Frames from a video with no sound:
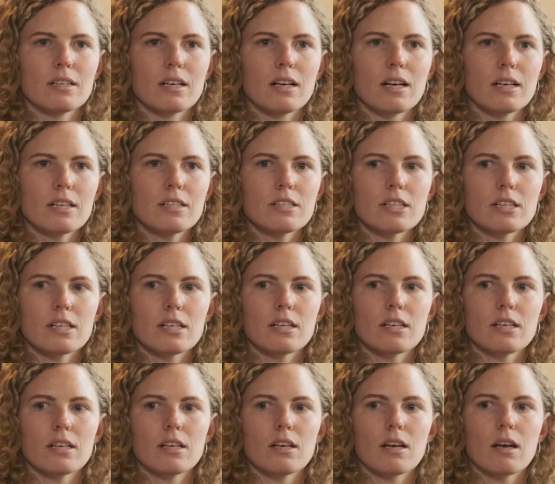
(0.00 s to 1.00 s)
not
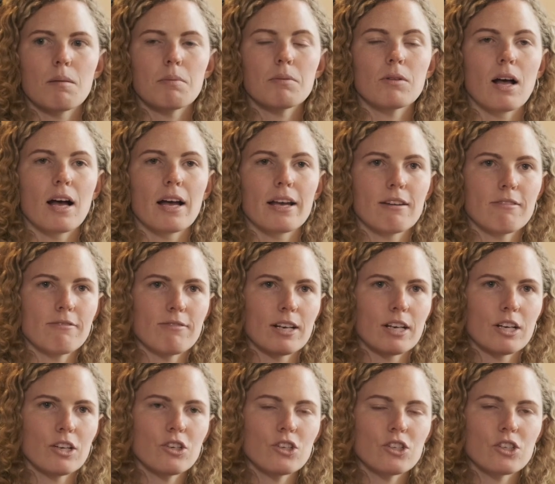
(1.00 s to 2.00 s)
to apply a
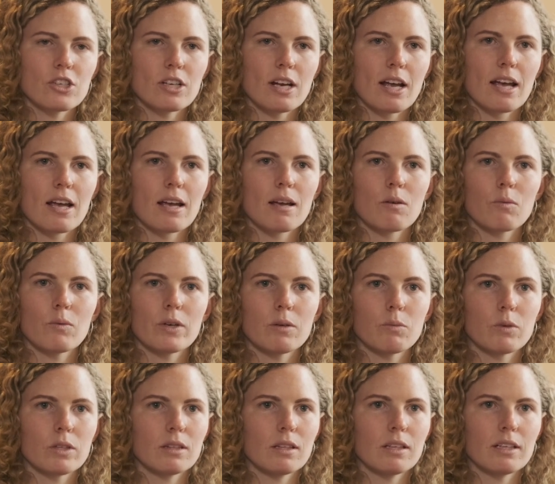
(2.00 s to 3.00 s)
finish, we
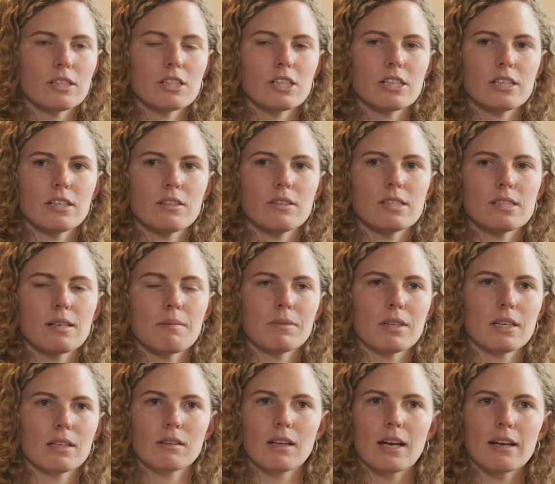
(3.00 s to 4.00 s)
would look to use
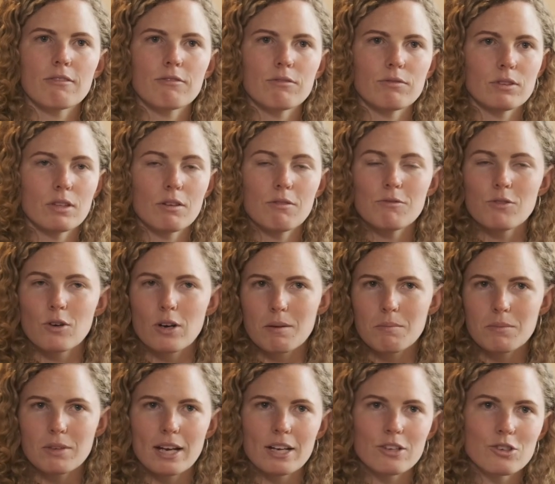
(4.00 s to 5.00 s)
something like the
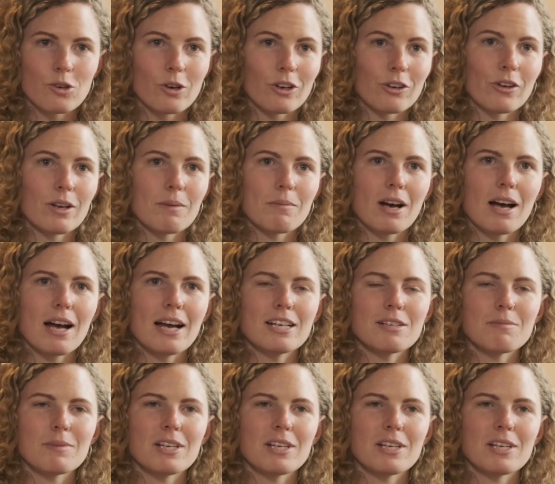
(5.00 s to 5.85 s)
farm ply joinery behind